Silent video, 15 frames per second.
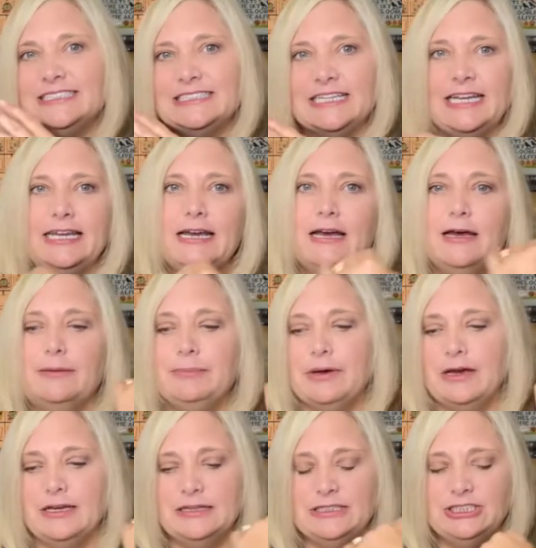sitting up
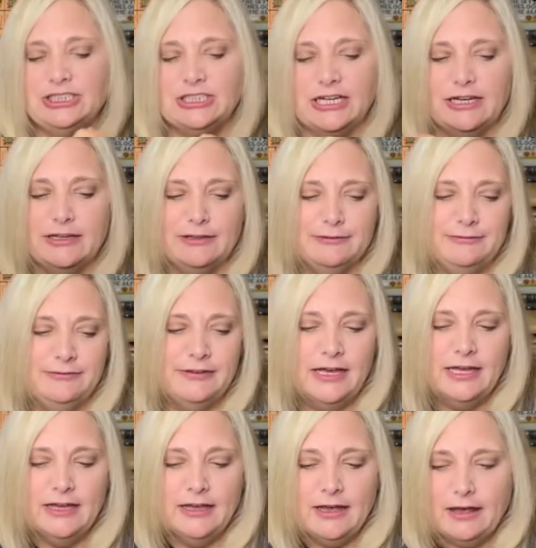on the shelf
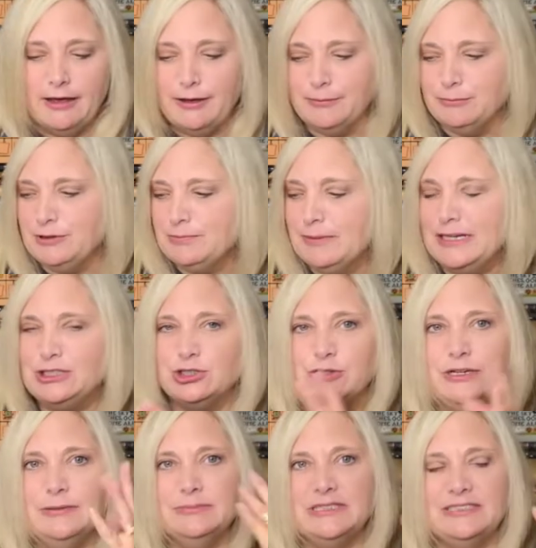um, with my
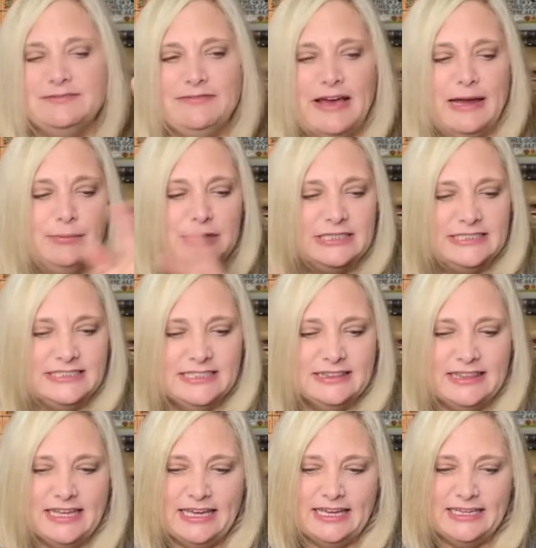trims and fabrics and
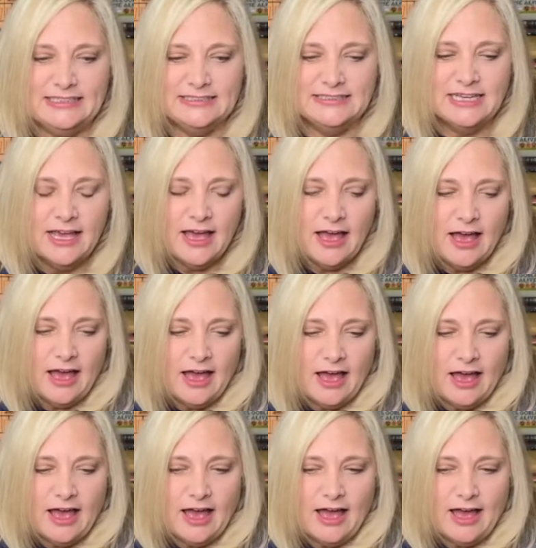things.
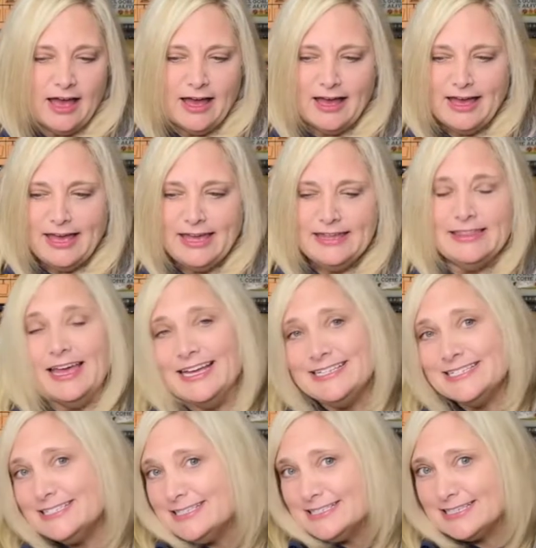I like
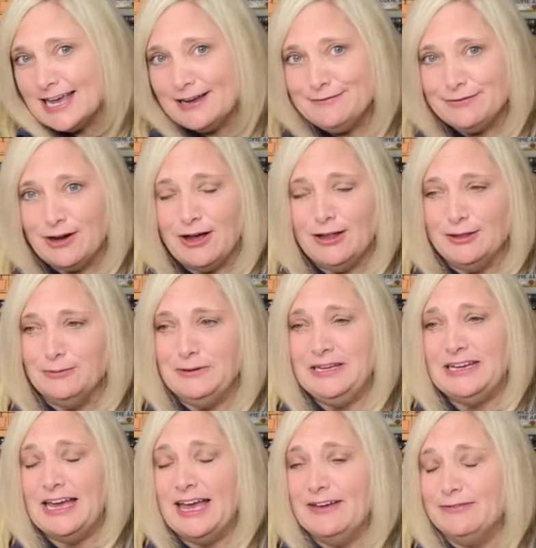to design for
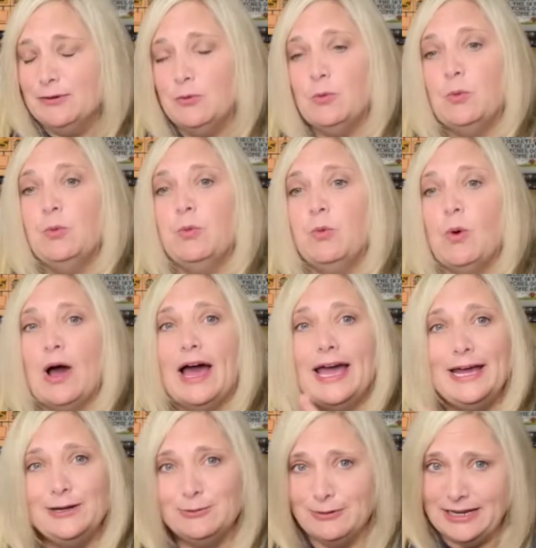Halloween. I have a
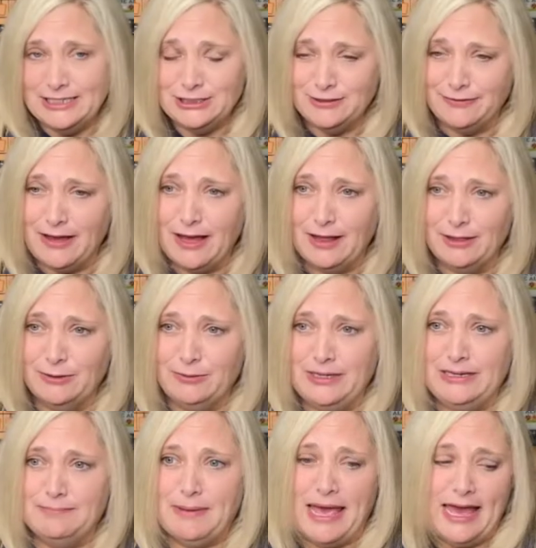wide range of
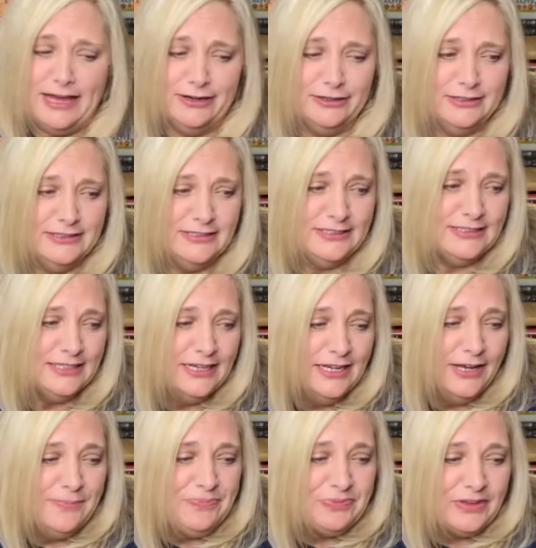Halloween patterns.
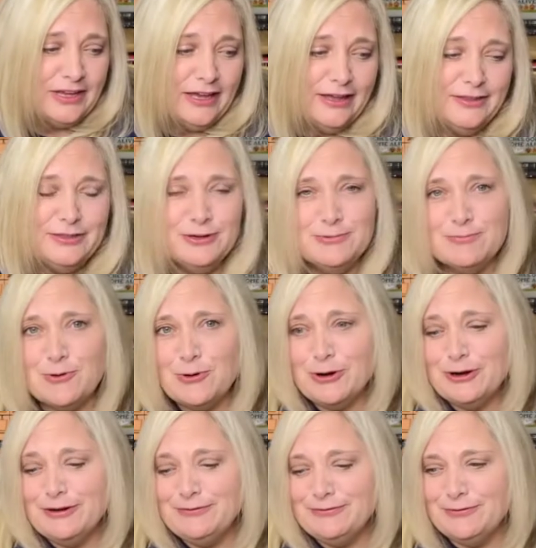Uh, they're
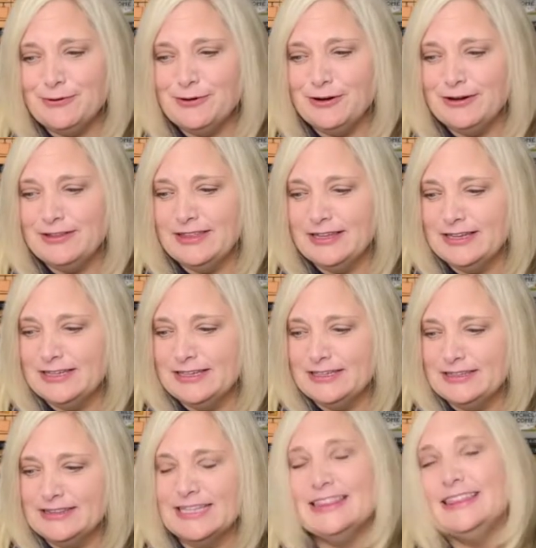more for the, the